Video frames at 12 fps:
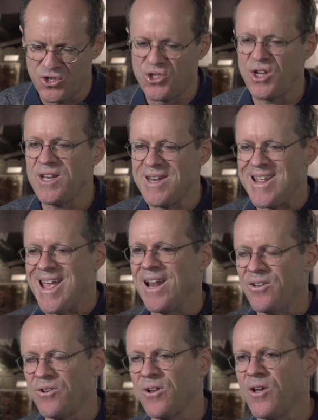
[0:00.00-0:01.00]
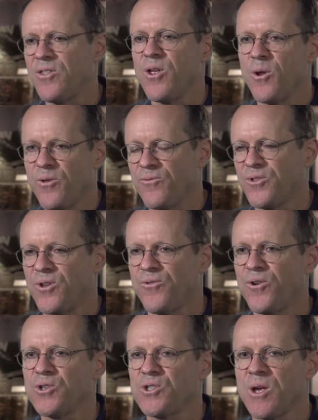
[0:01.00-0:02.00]
didn't yet, you know, the
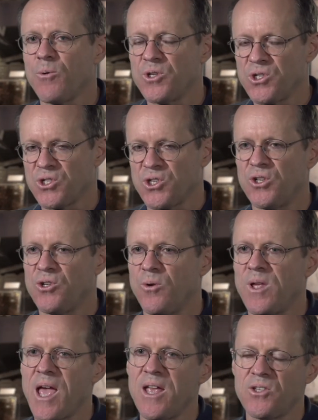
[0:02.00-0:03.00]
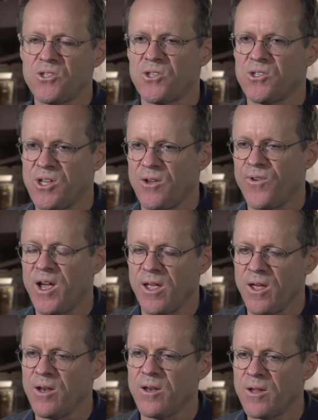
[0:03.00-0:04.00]
first thing was just to do gates to see if I
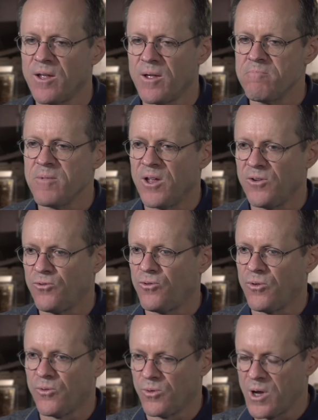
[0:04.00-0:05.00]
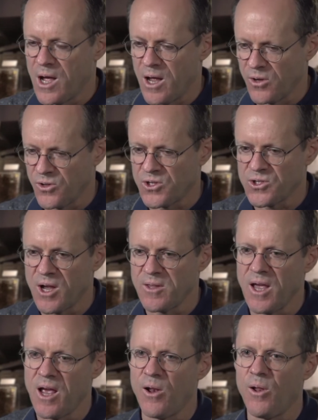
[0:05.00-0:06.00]
could design
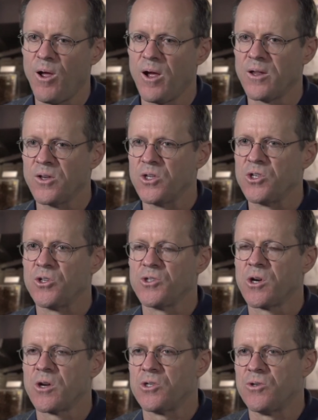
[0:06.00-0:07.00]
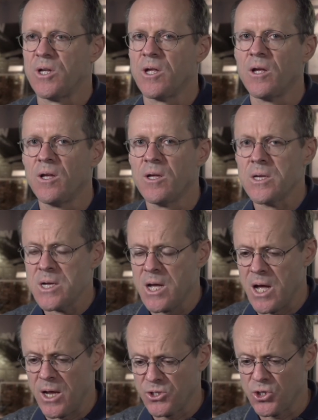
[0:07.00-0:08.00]
the analog and digital circuitry
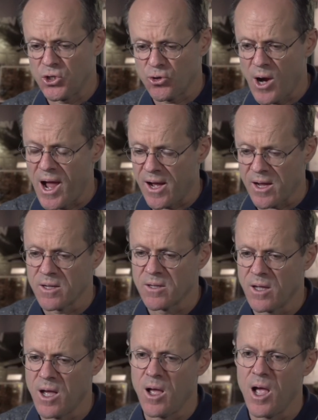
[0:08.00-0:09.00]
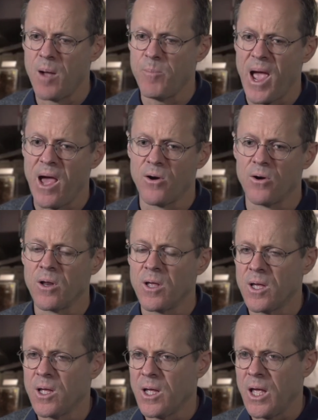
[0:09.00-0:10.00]
to track a pattern.
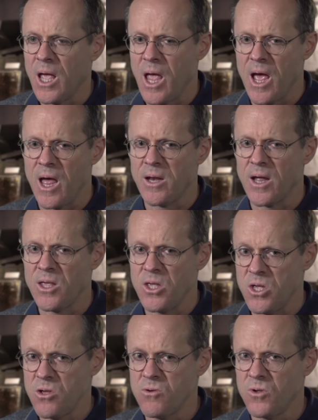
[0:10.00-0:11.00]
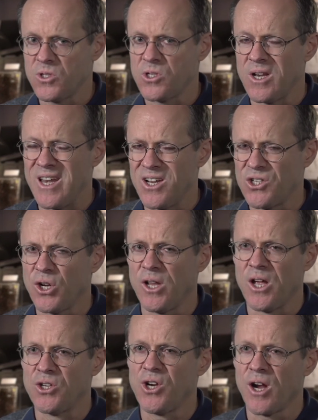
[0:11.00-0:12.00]
And I used
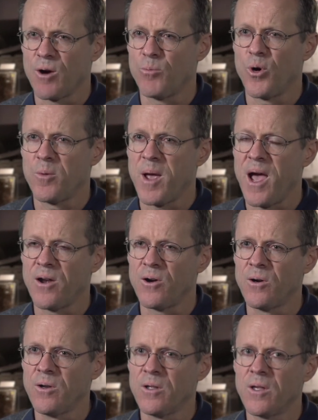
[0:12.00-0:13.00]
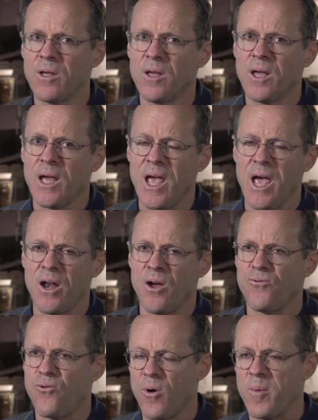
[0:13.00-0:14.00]
initially a checkerboard pattern and a
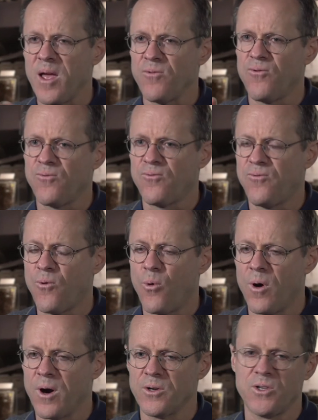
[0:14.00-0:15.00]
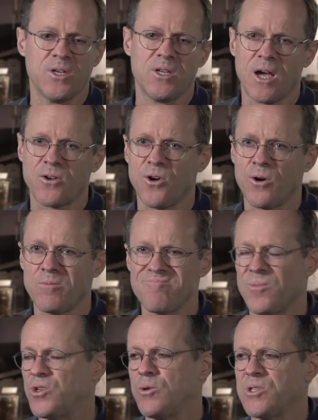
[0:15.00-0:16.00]
4x4 detector,
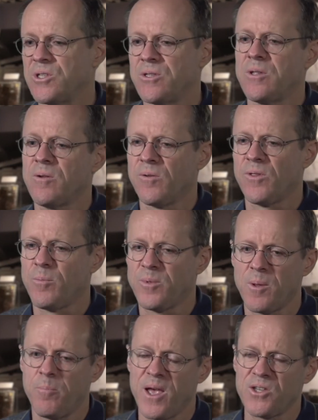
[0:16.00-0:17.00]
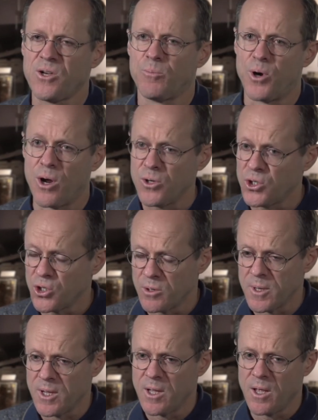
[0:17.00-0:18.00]
which wasn't the best approach.
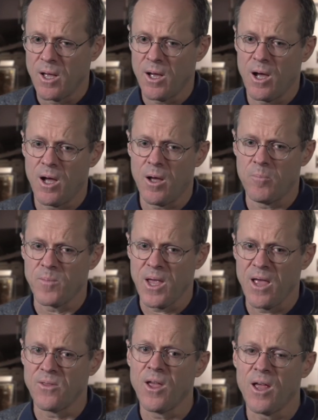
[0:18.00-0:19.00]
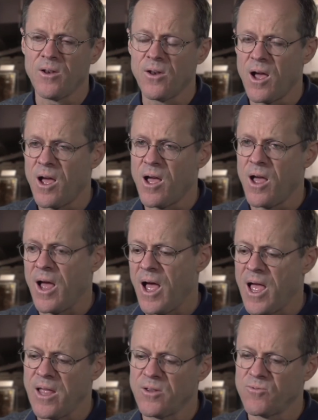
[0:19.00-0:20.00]
And then
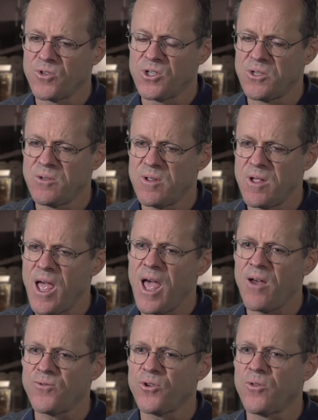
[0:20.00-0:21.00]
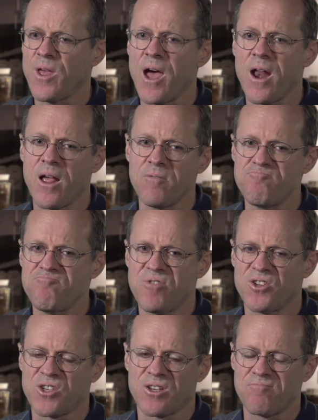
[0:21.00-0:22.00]
after that, I
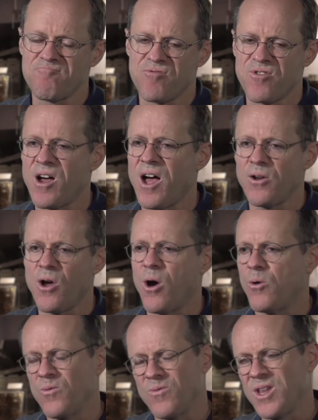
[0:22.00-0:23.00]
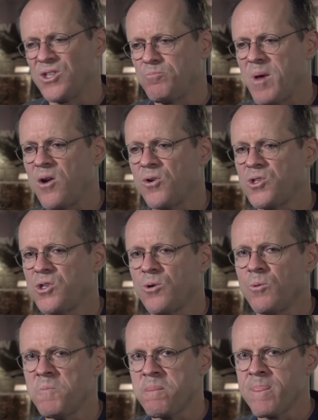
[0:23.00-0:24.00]
just thought, oh, it's better
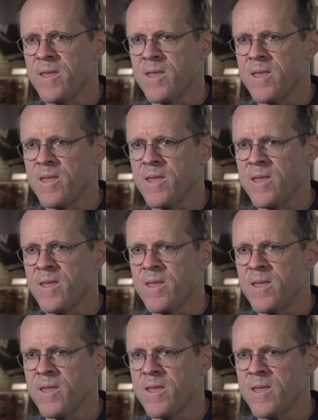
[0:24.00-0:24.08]
to